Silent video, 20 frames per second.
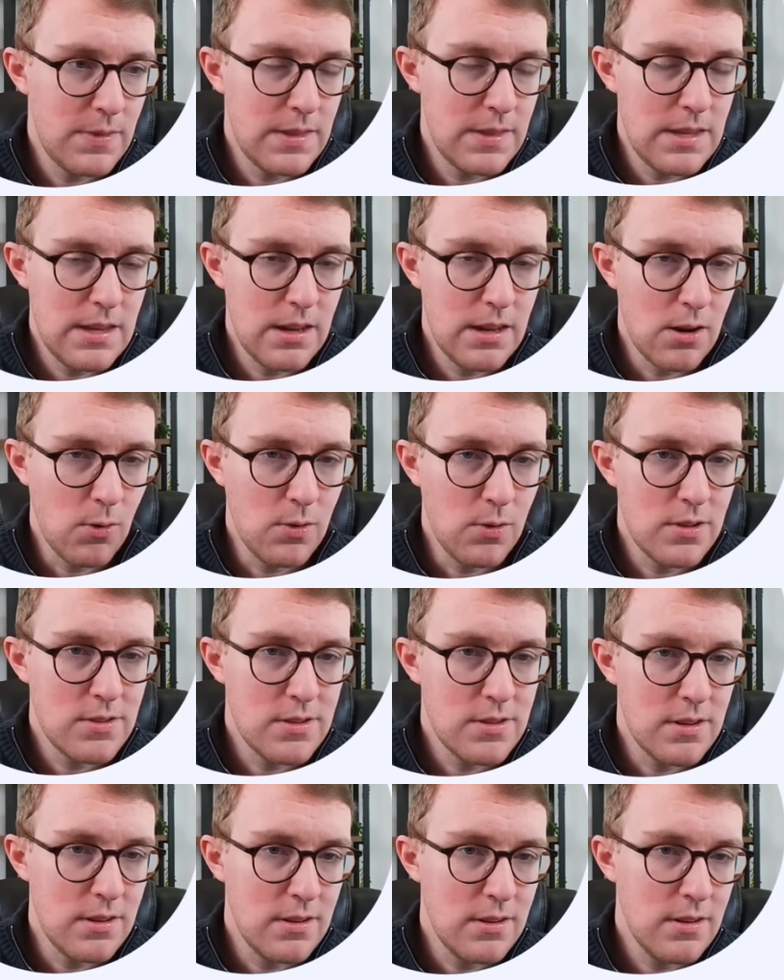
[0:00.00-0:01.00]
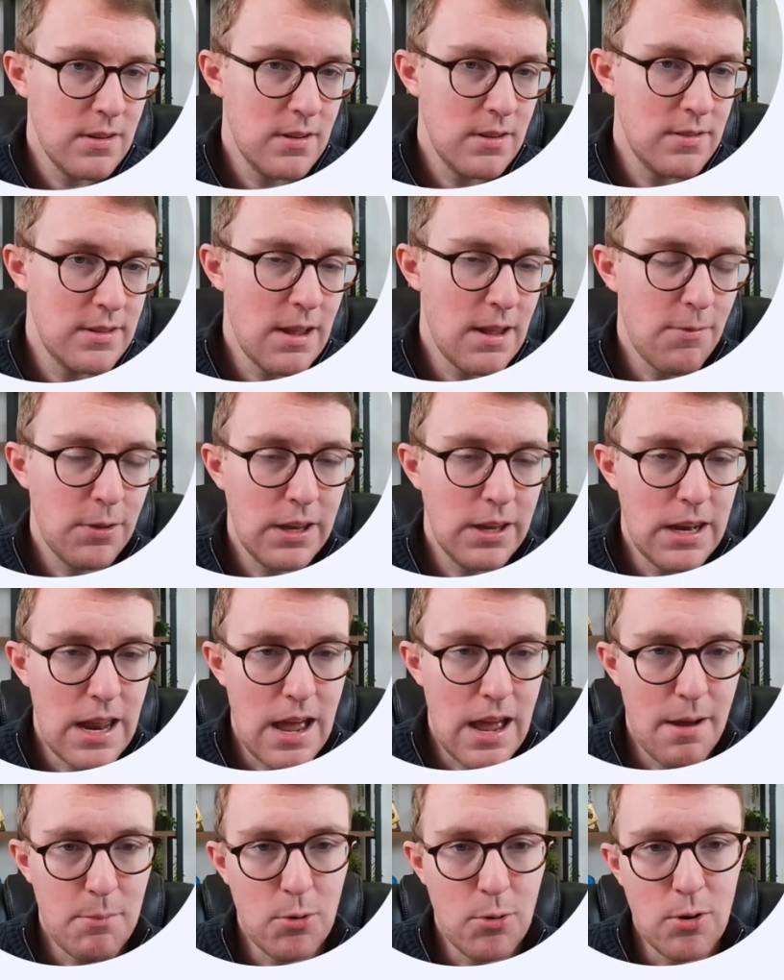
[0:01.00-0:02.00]
it's definitely an
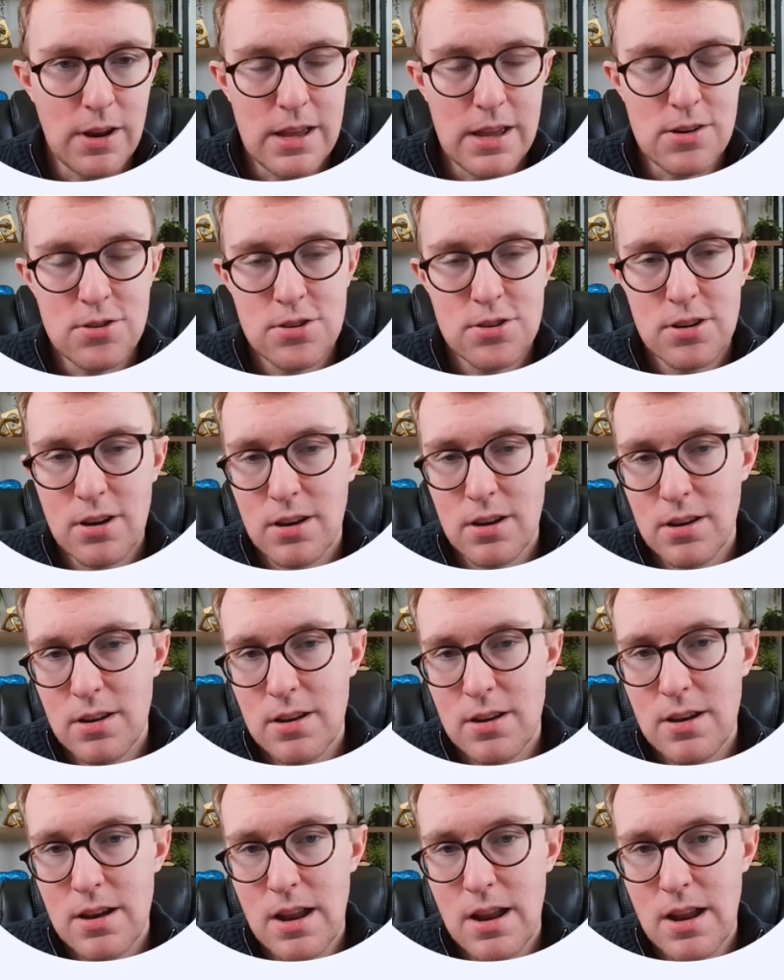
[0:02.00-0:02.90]
aberration,